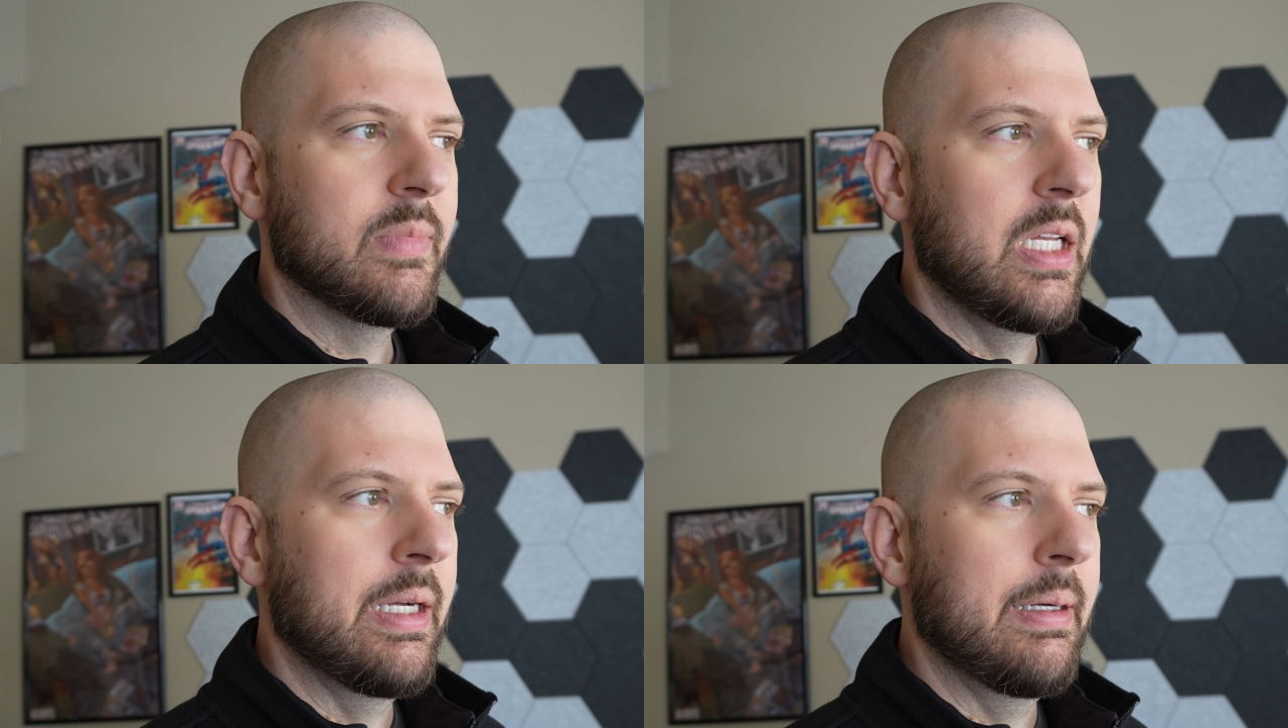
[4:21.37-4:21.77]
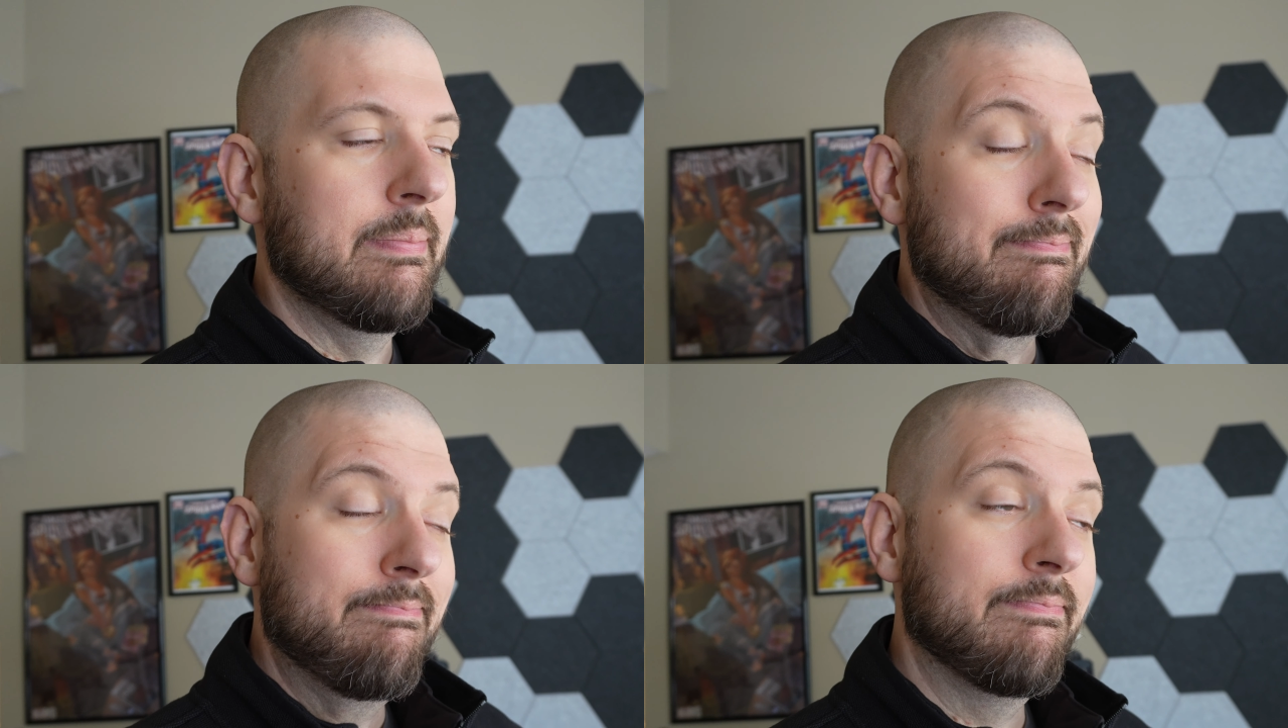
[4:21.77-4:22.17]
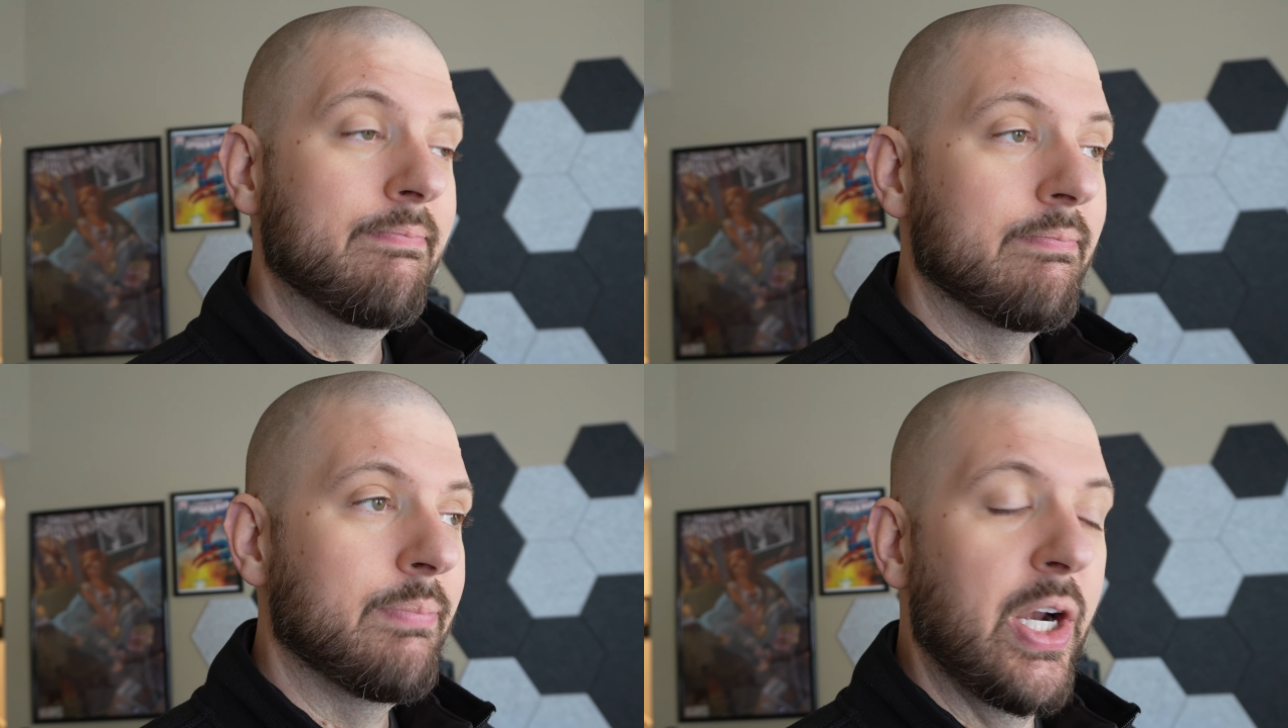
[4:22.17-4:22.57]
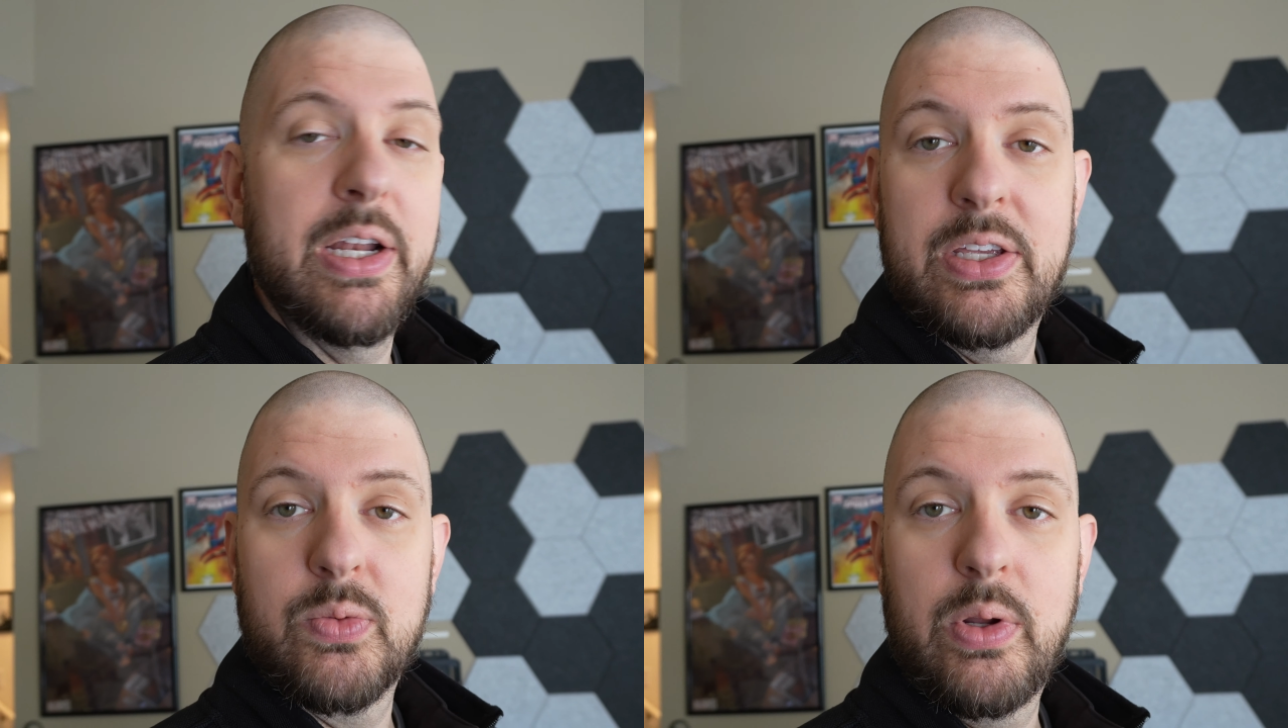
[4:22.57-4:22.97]
But it
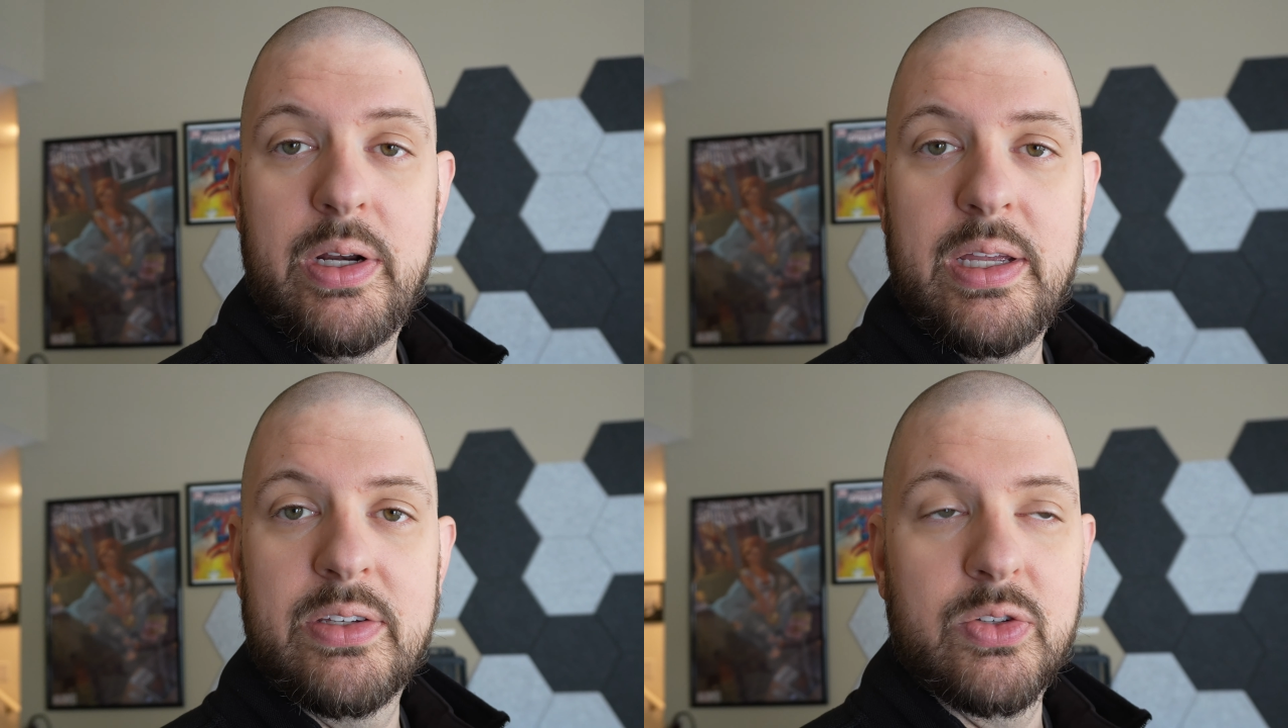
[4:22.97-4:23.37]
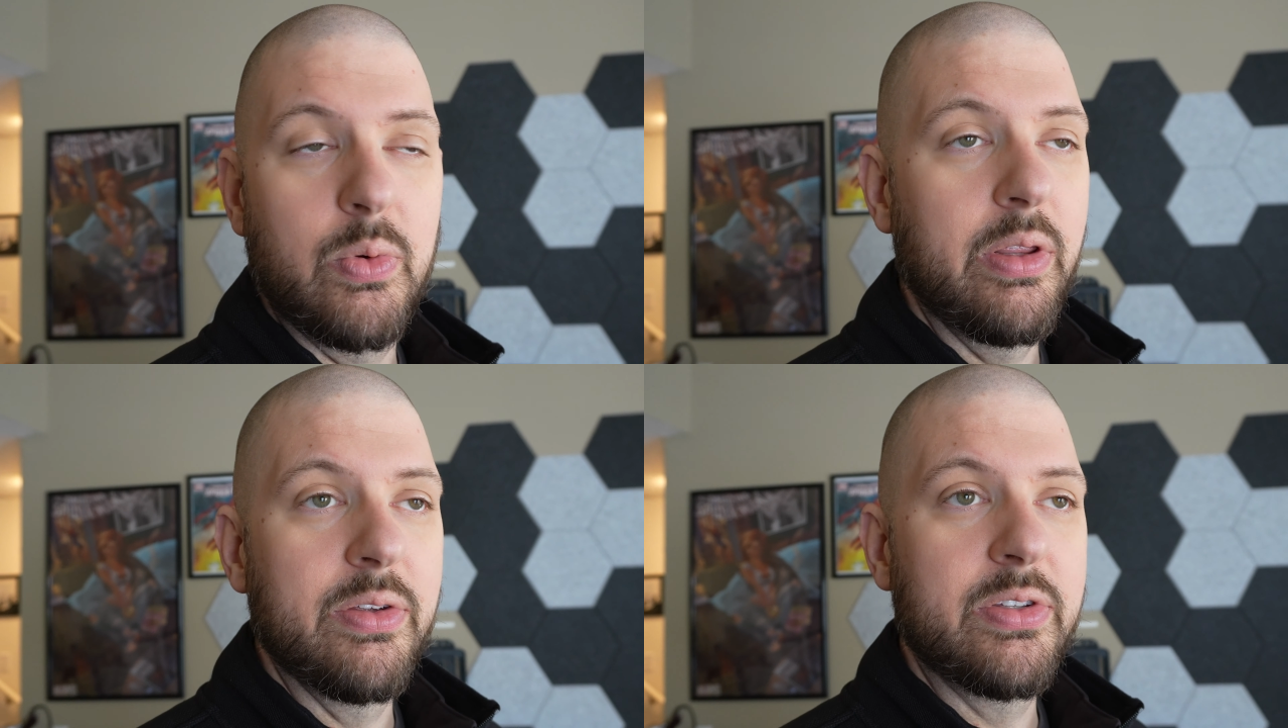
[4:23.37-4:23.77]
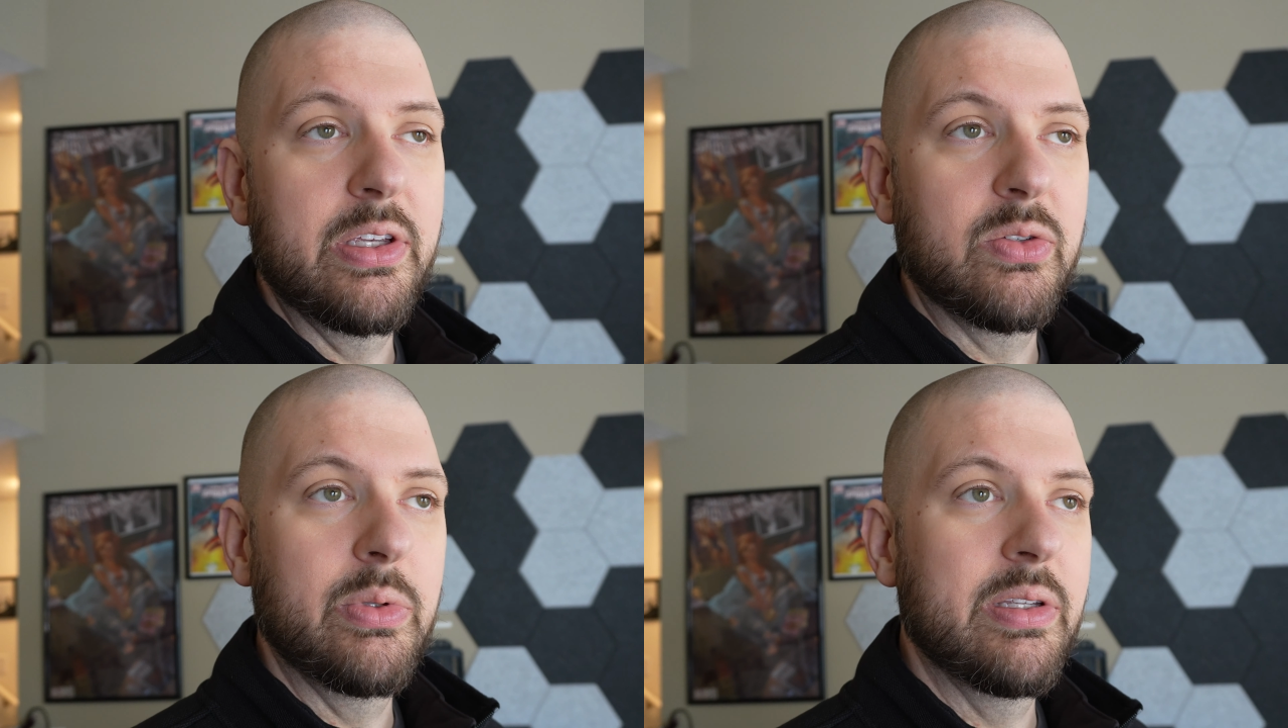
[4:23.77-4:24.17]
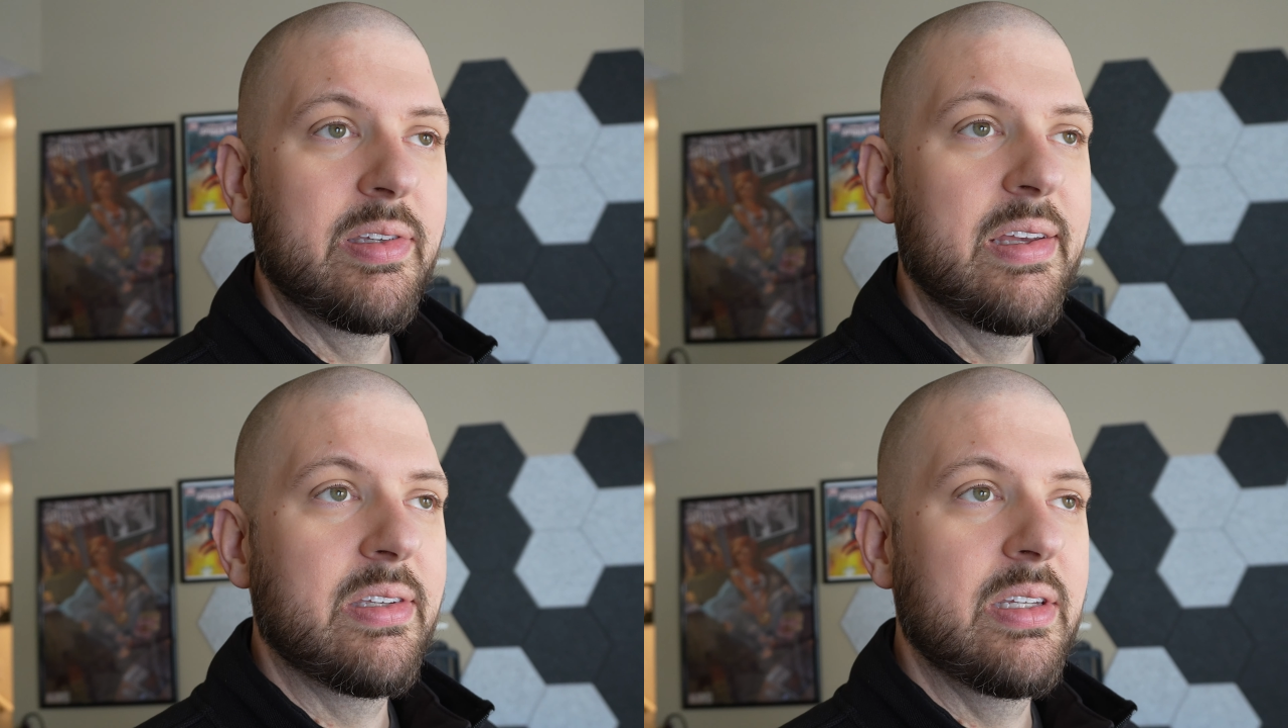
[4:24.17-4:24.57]
is what it is. It's one of those things with
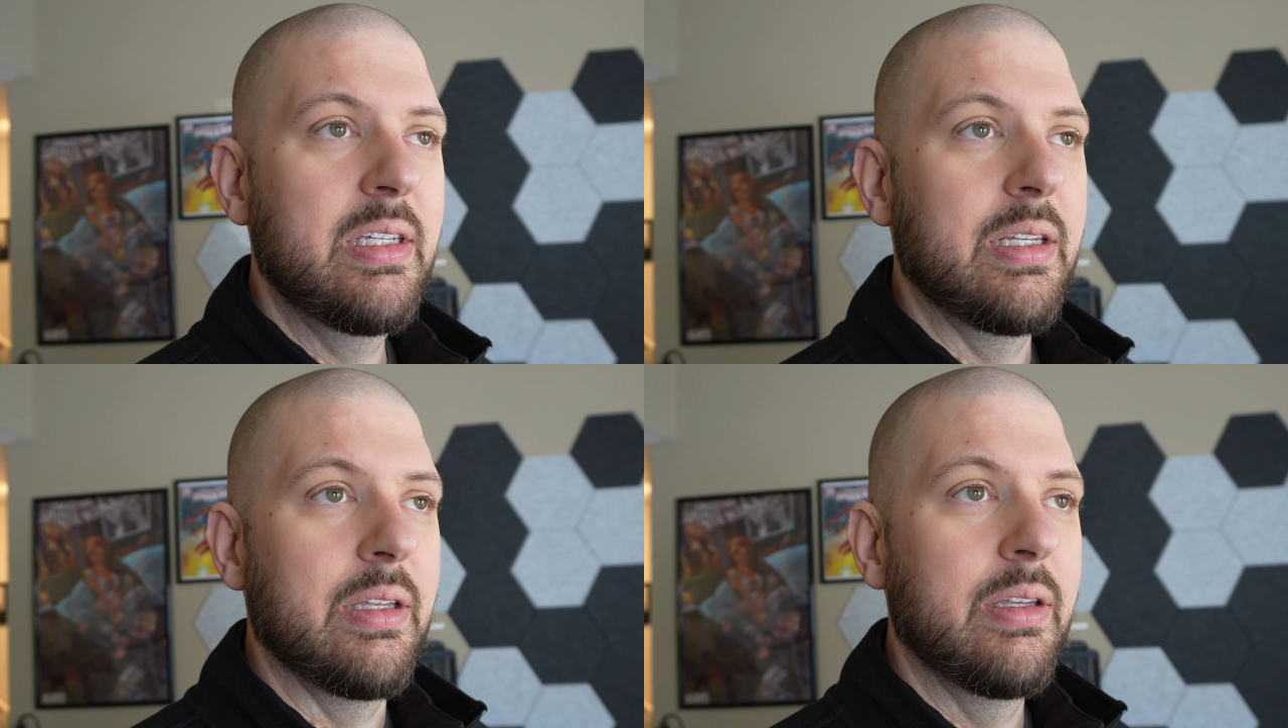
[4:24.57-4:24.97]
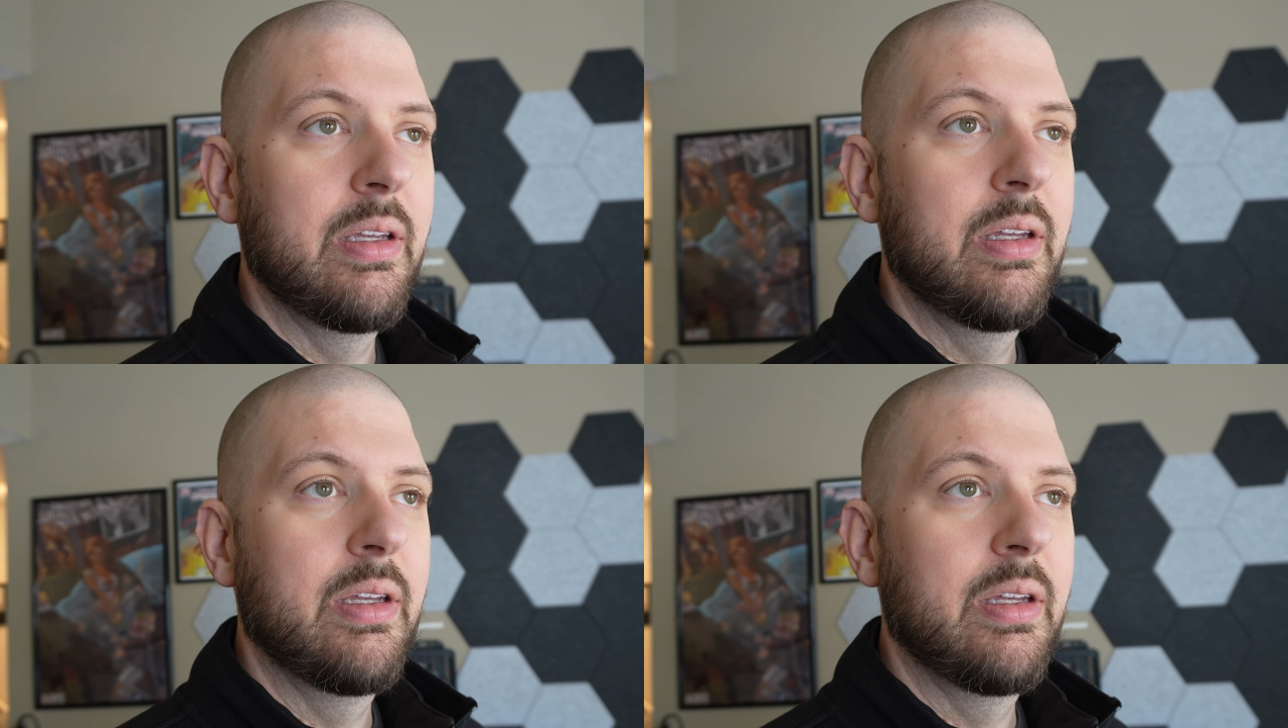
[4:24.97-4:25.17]
necessity. And